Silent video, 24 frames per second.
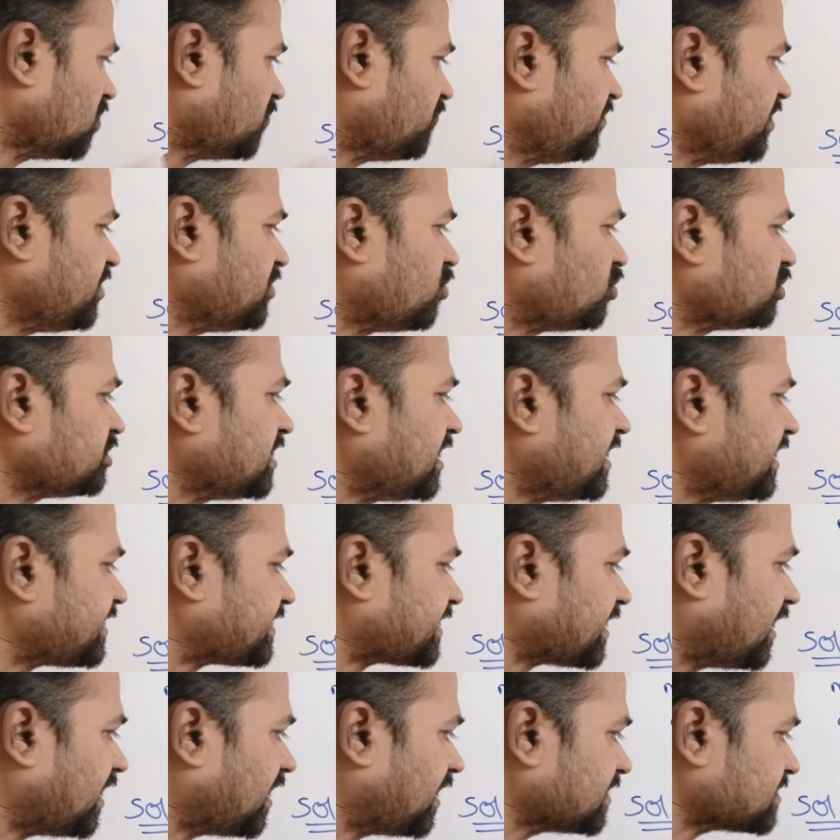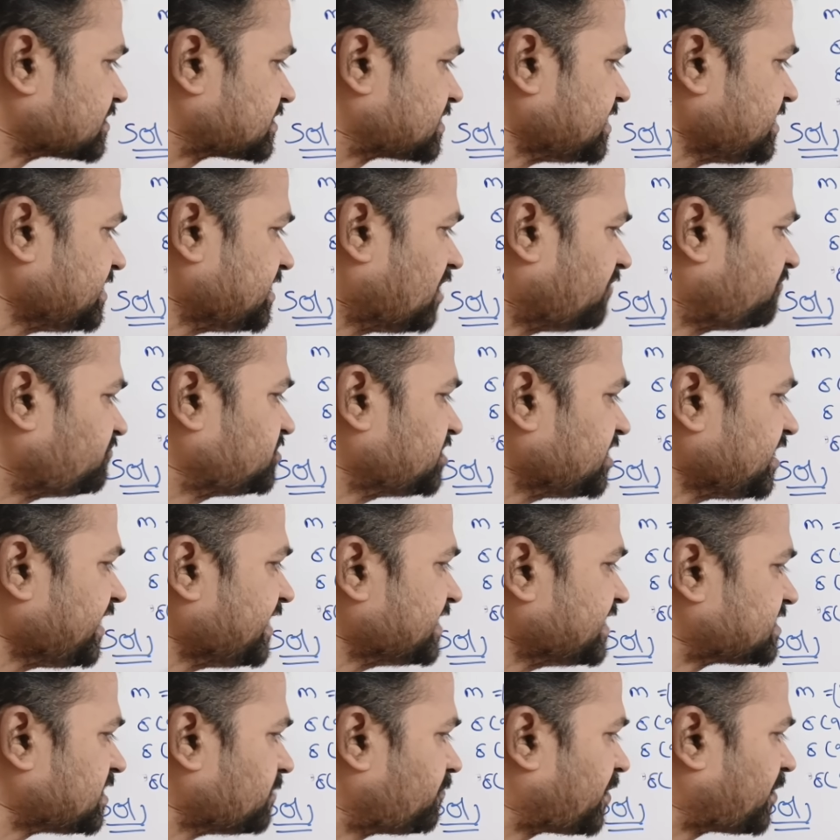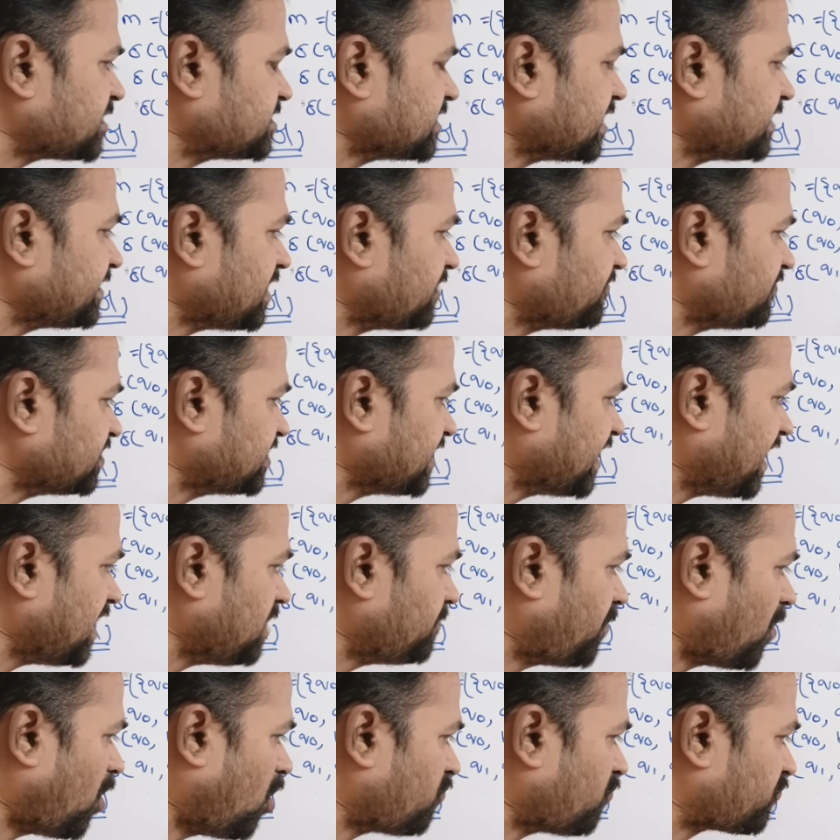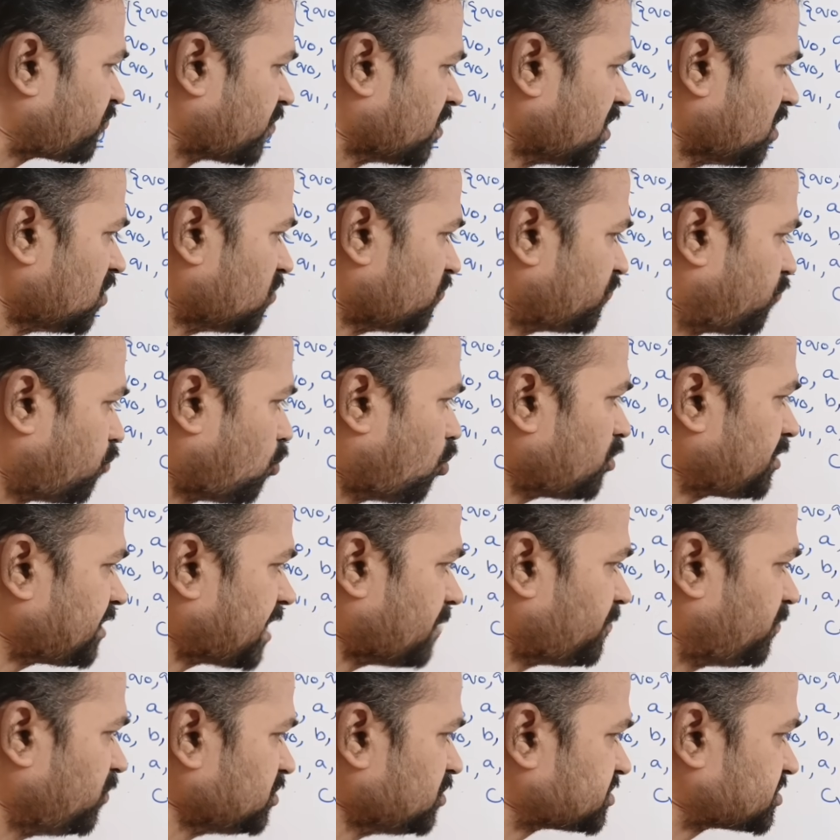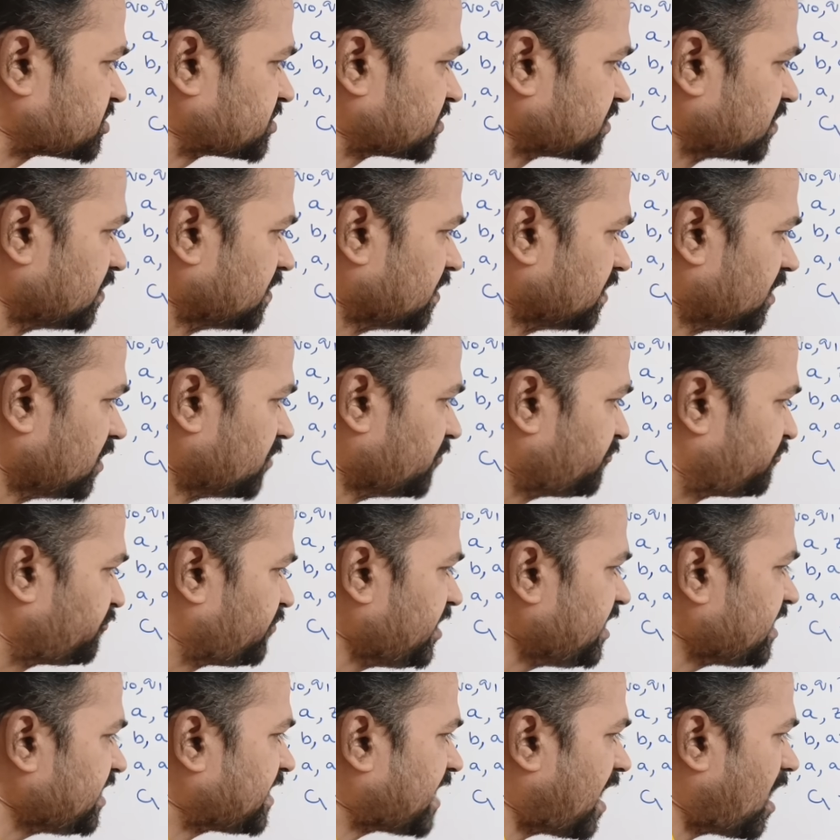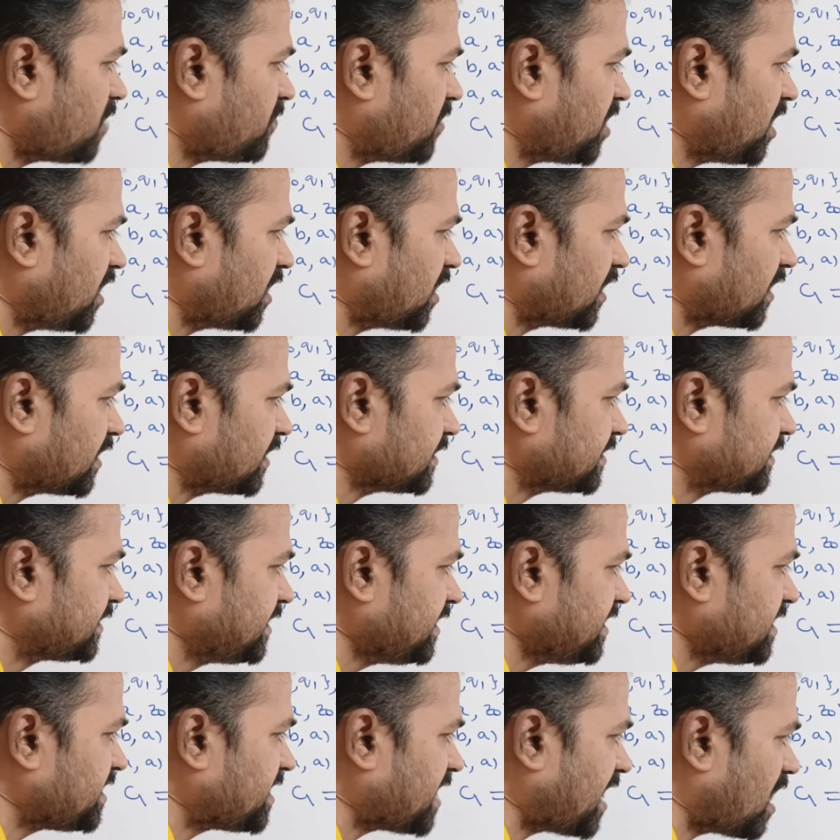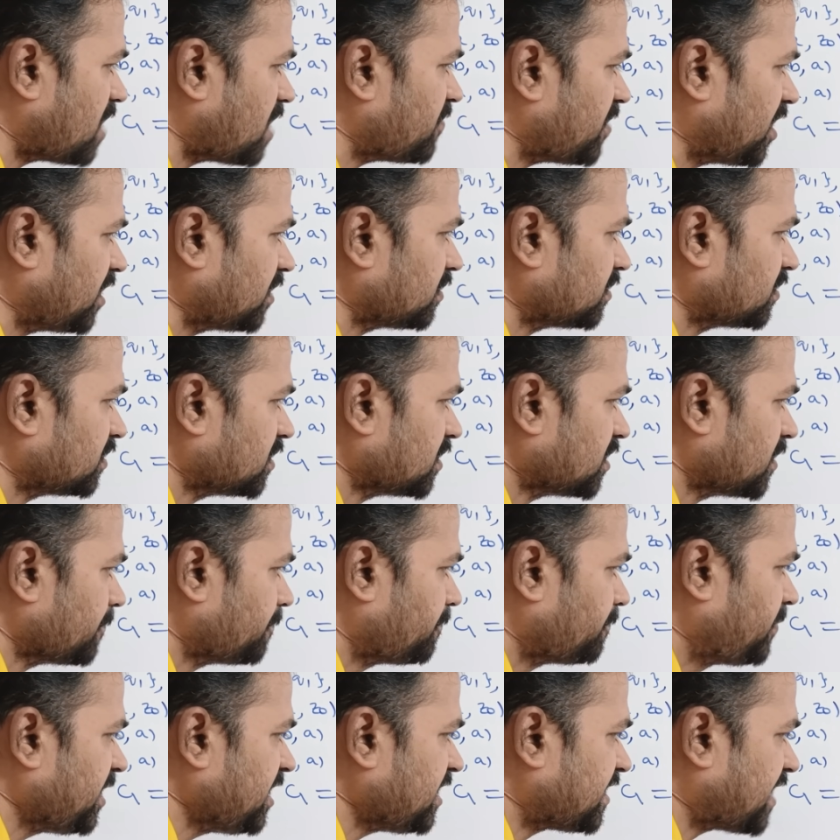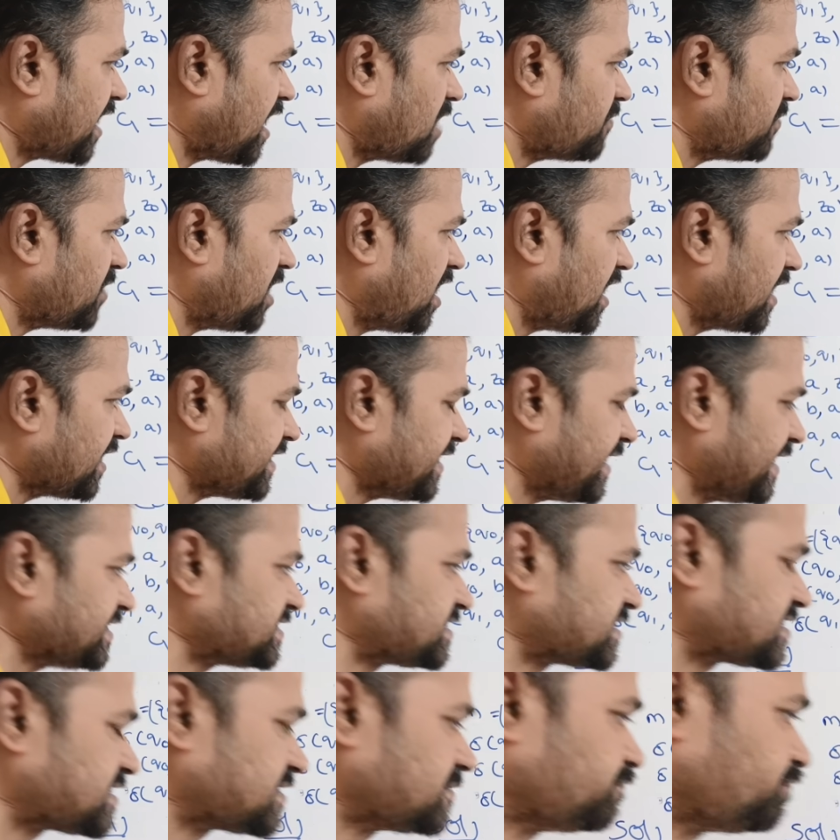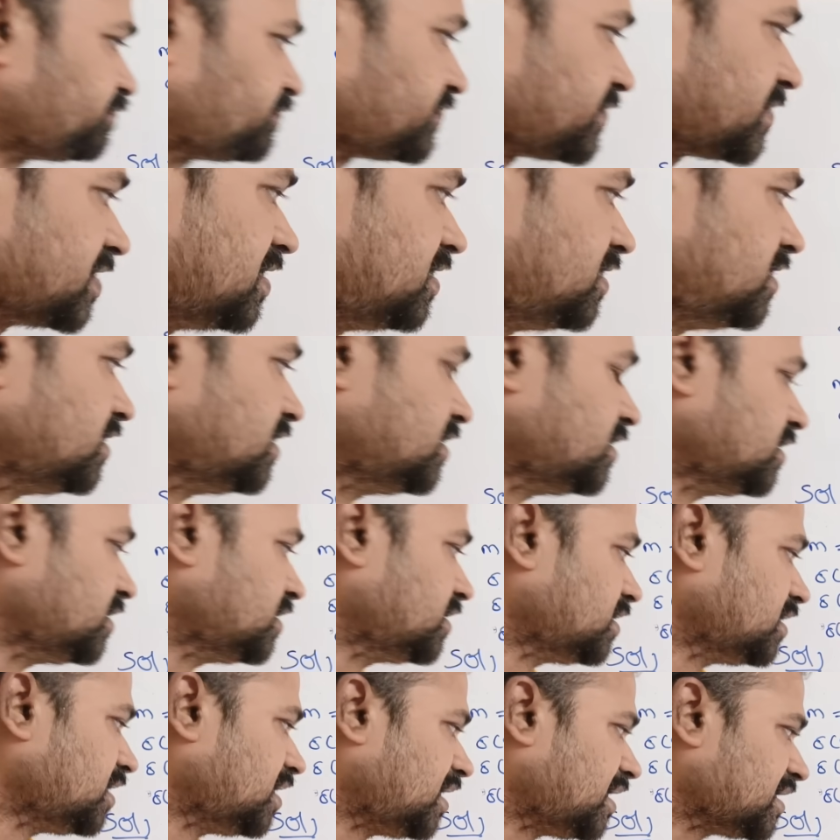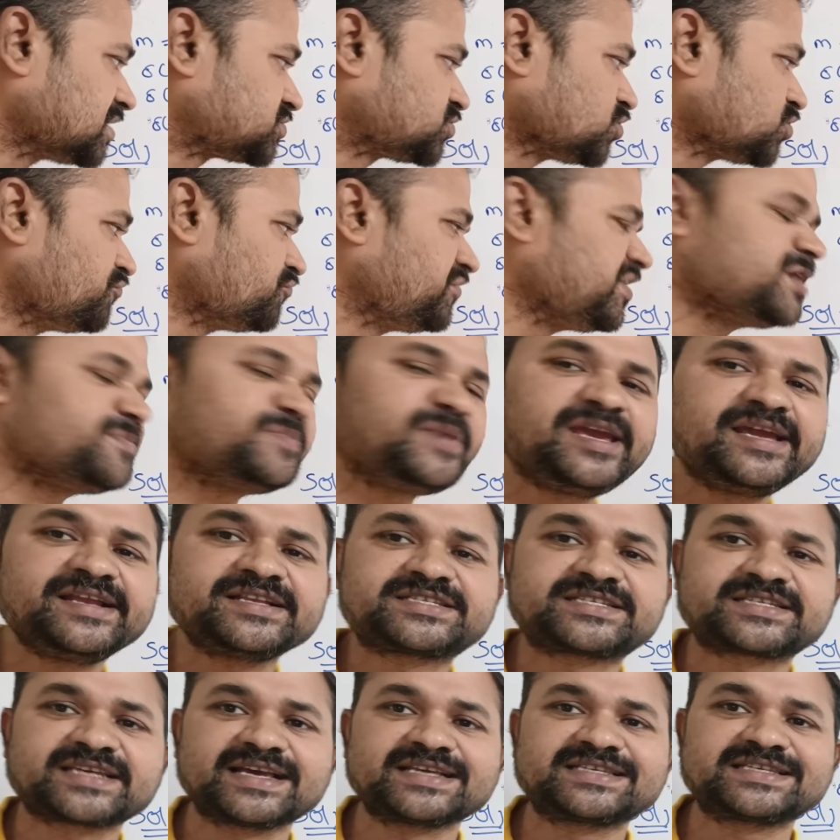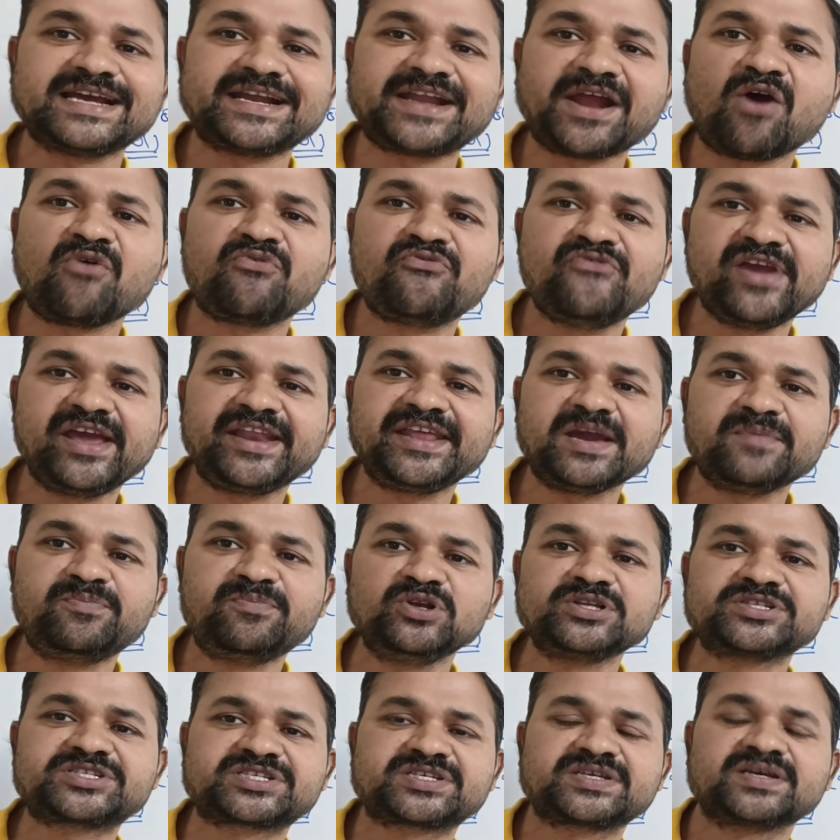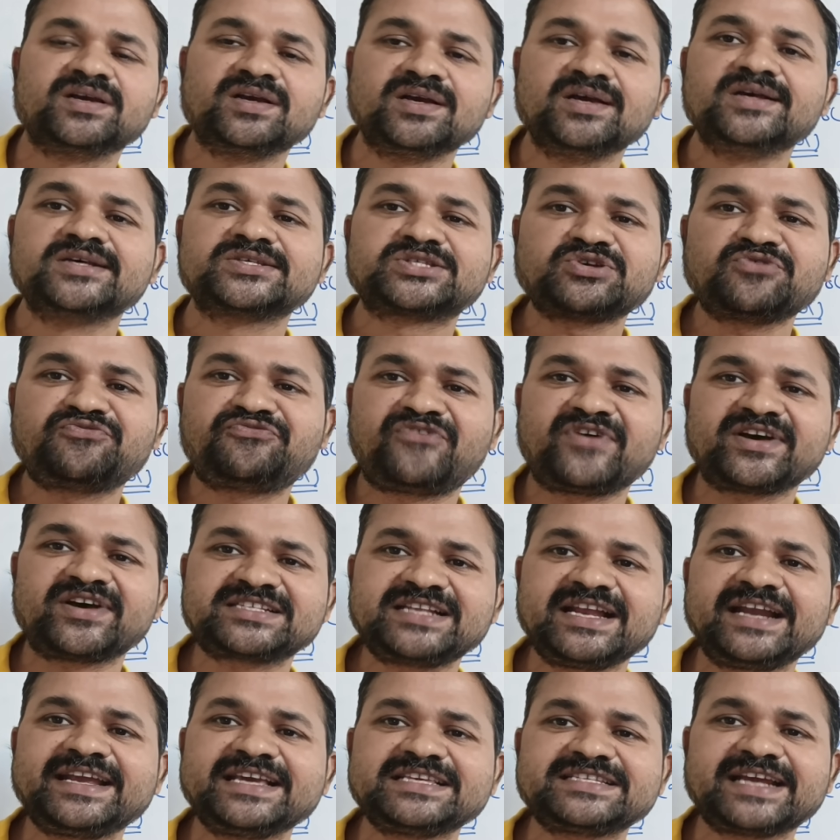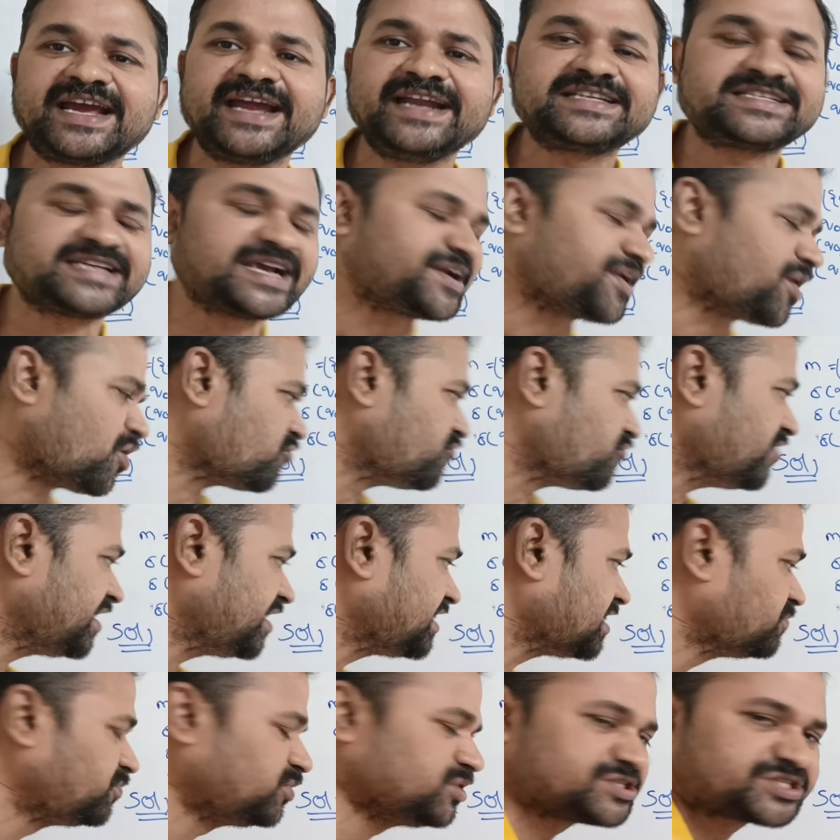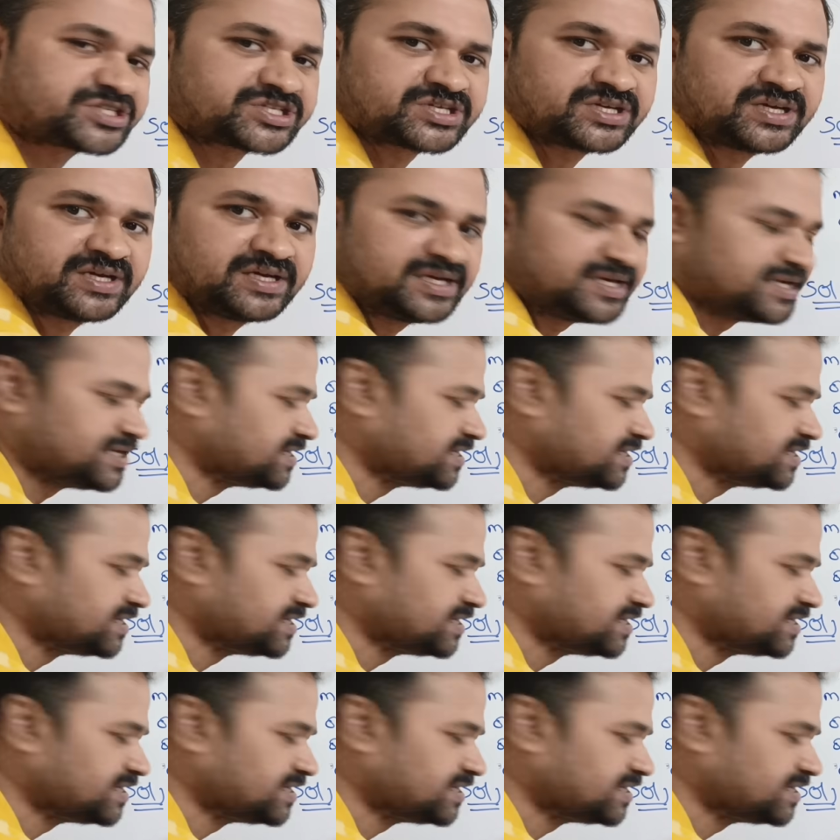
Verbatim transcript: We know that uh, C F G is represented with the help of four tuples V, T, P, S. Uh, so V means set of variables. So first let us write set of variables.